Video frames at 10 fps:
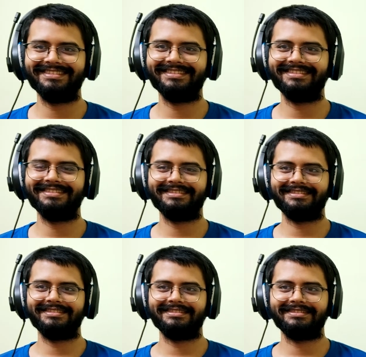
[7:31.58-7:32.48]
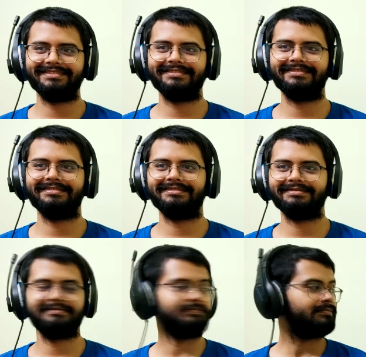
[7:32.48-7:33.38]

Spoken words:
[no speech]